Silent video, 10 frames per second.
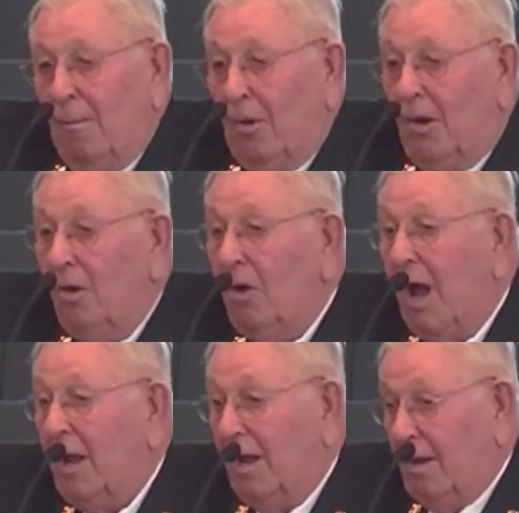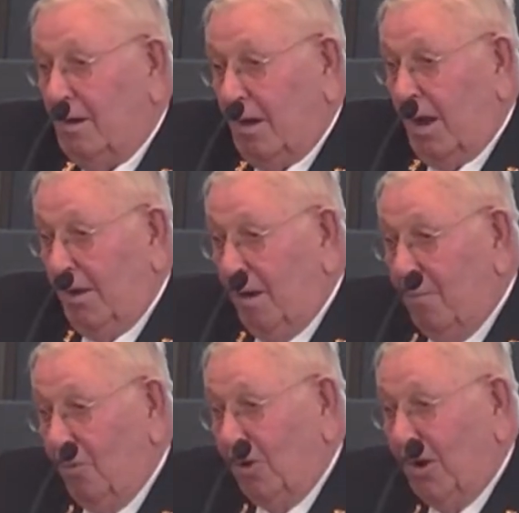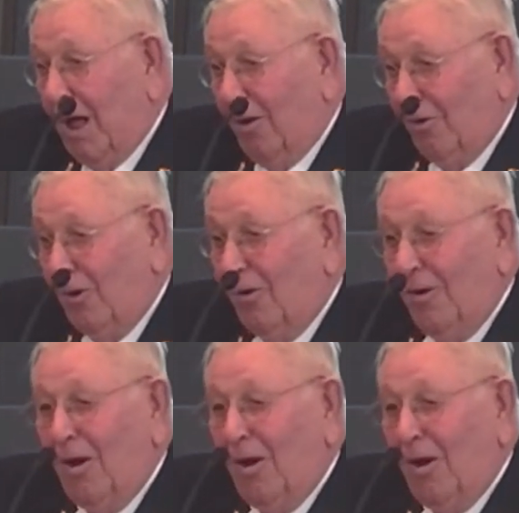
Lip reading: but he knew how to tighten up on the dollar too,